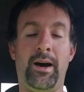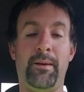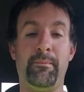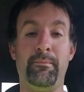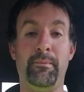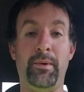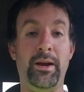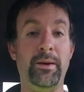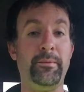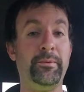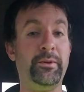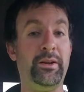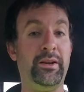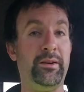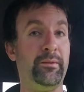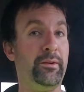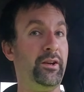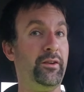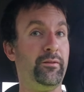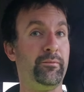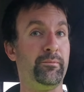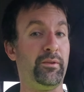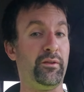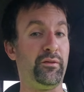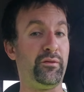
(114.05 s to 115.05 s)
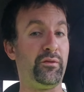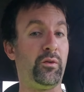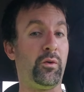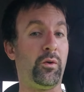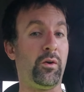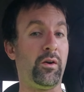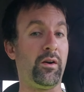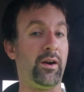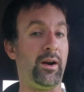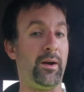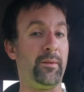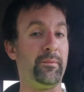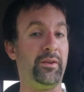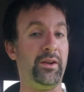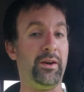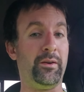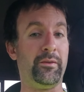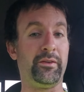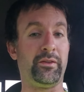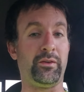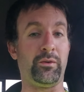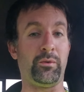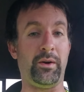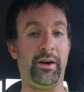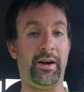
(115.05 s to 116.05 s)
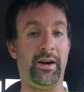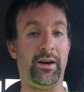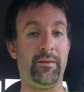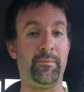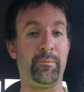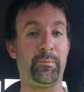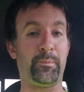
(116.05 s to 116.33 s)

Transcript: maybe even before I'm done with the route.